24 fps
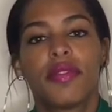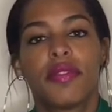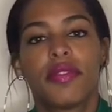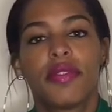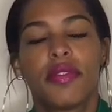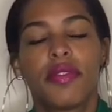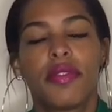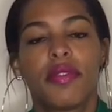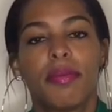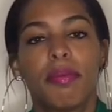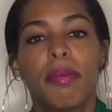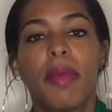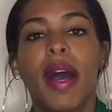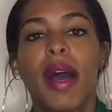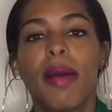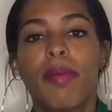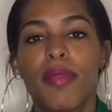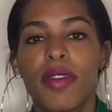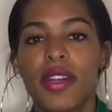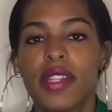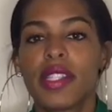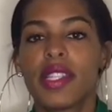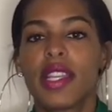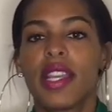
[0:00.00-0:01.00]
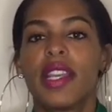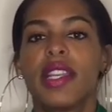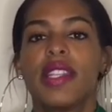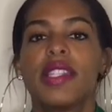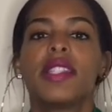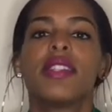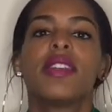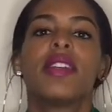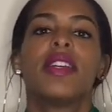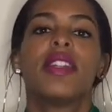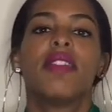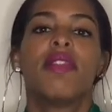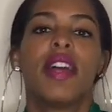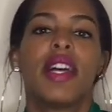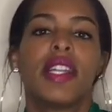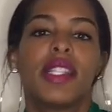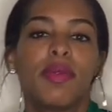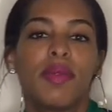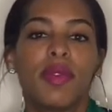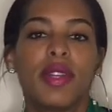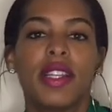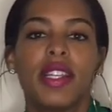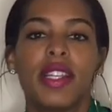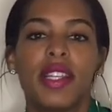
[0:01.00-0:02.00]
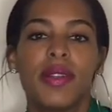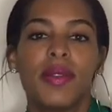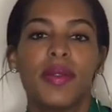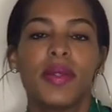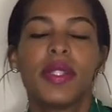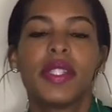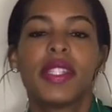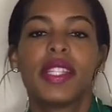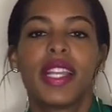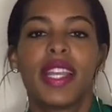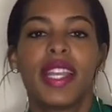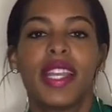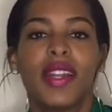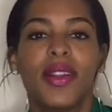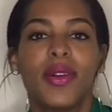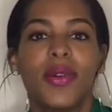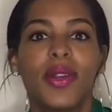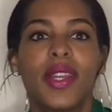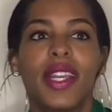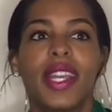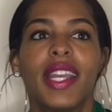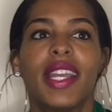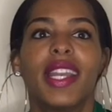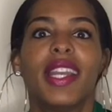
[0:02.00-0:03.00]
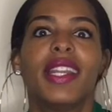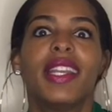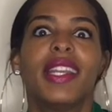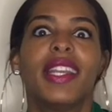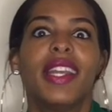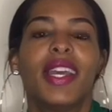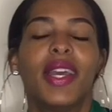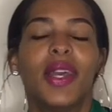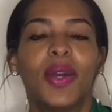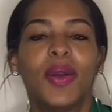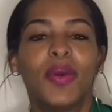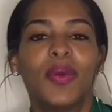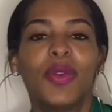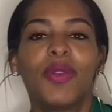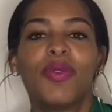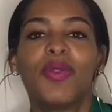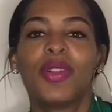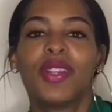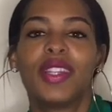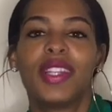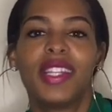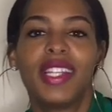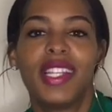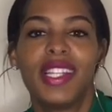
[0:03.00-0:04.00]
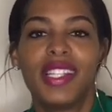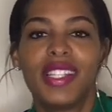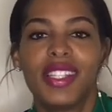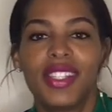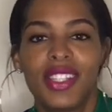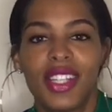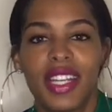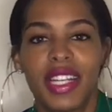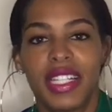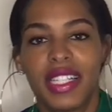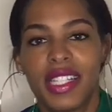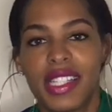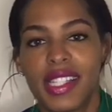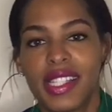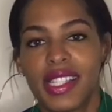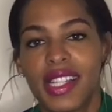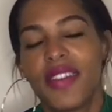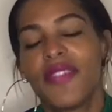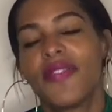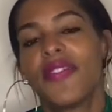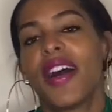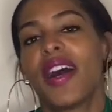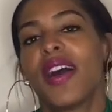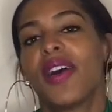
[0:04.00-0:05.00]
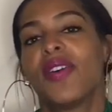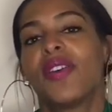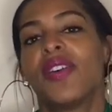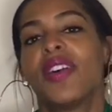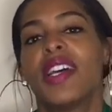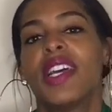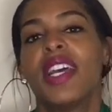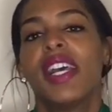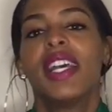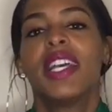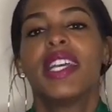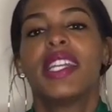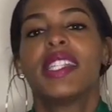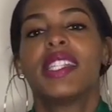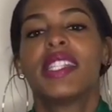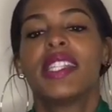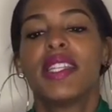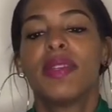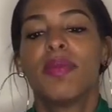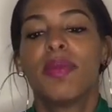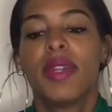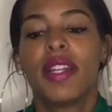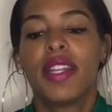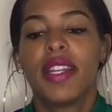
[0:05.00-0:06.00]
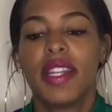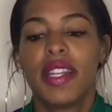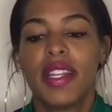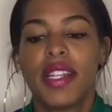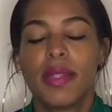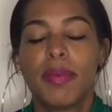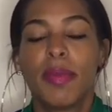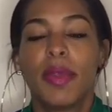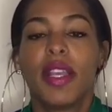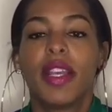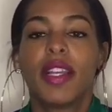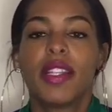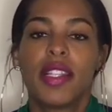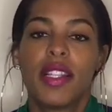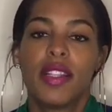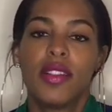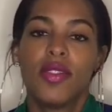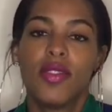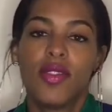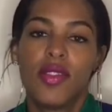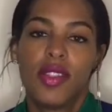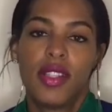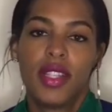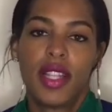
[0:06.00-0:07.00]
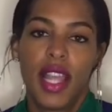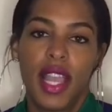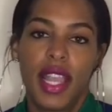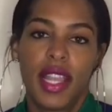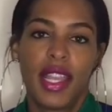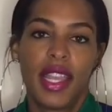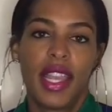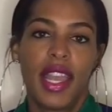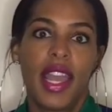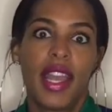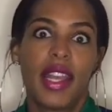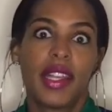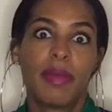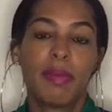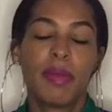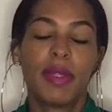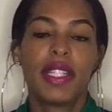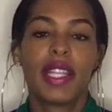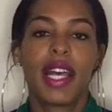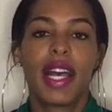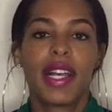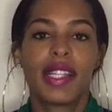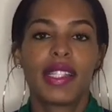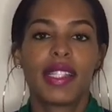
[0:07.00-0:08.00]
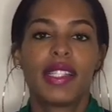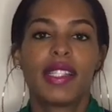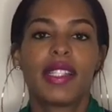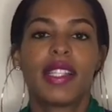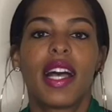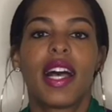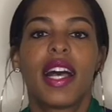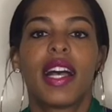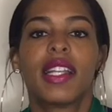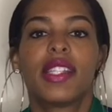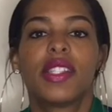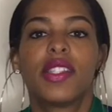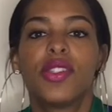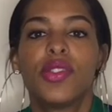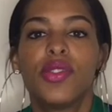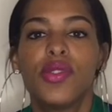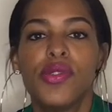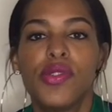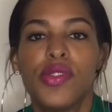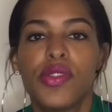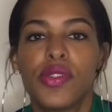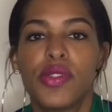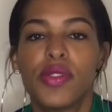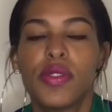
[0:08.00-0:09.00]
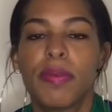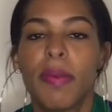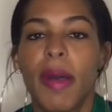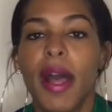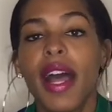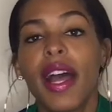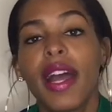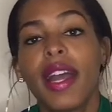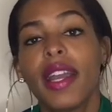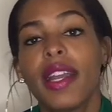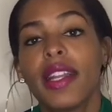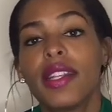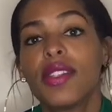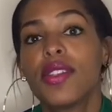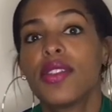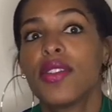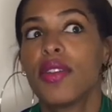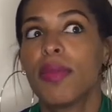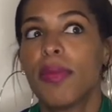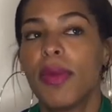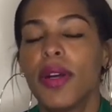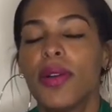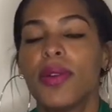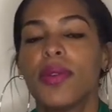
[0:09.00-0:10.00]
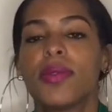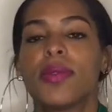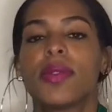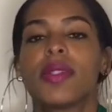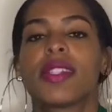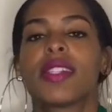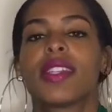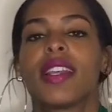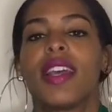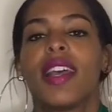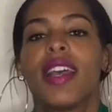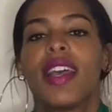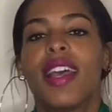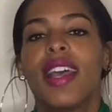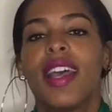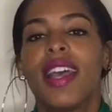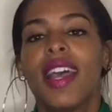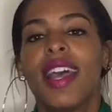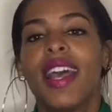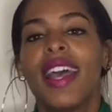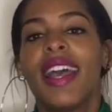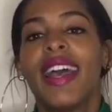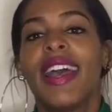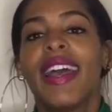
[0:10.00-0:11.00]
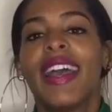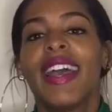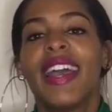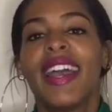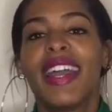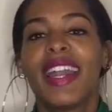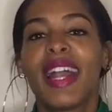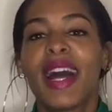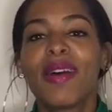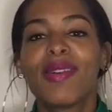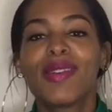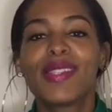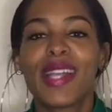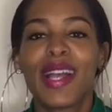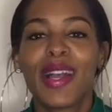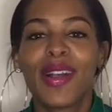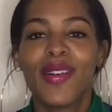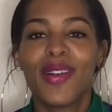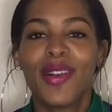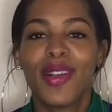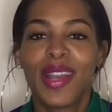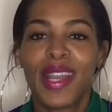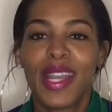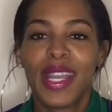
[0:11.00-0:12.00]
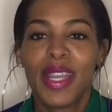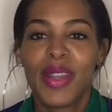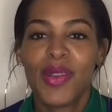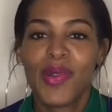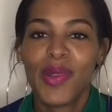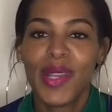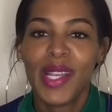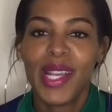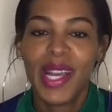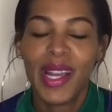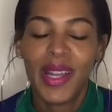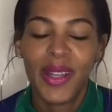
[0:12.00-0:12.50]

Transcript: my breast cancer, and that's when he was saying, okay, now we really need to check this stuff out and see what it is, because it looks like it has metastasized to your spine, to your bones. And I was like, okay, here we go.